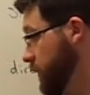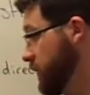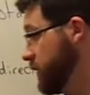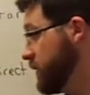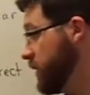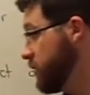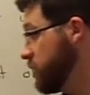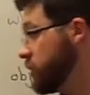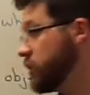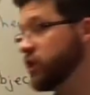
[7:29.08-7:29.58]

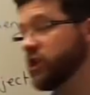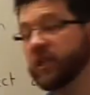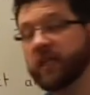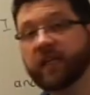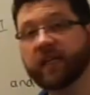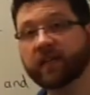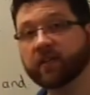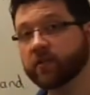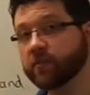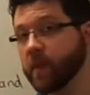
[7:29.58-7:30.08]
does she
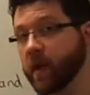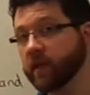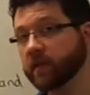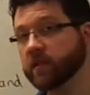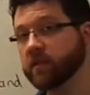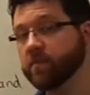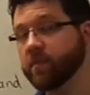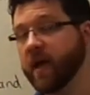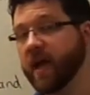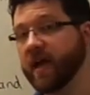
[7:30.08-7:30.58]
expect
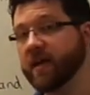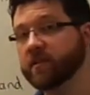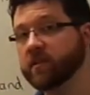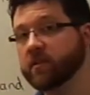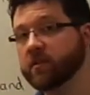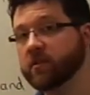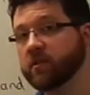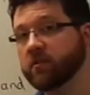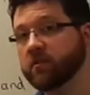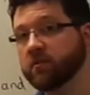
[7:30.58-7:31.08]
to
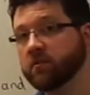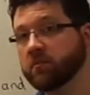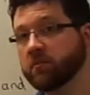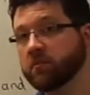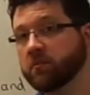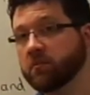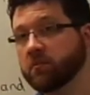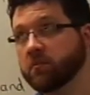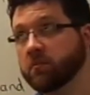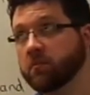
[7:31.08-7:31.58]
pass?
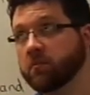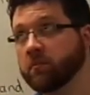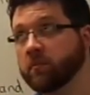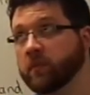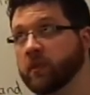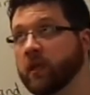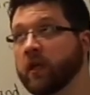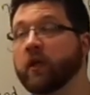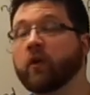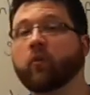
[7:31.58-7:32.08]

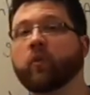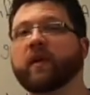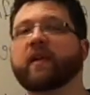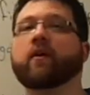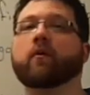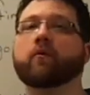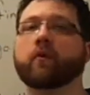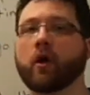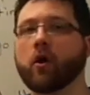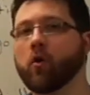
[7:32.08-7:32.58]
We
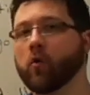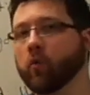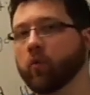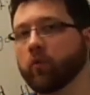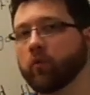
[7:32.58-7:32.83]
don't know.